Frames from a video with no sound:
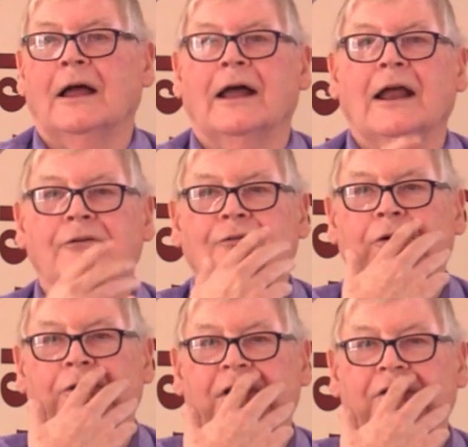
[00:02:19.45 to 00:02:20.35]
And I
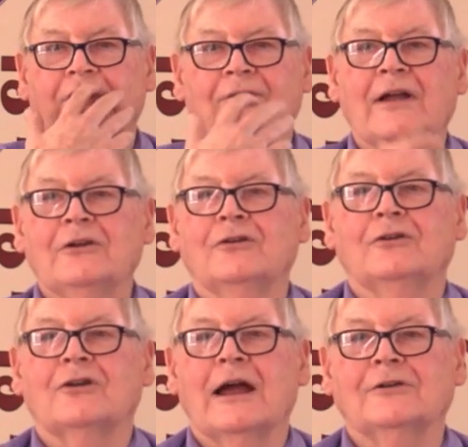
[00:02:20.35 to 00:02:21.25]
saw these and
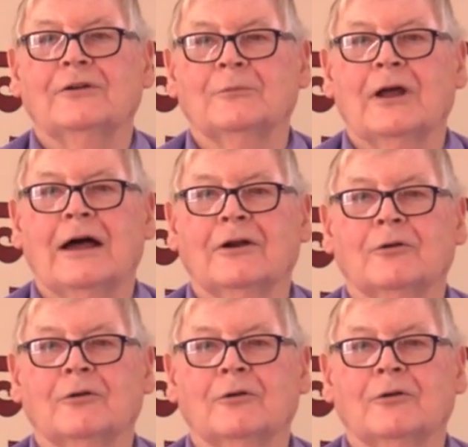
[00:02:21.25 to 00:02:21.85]
eventually tracked him down.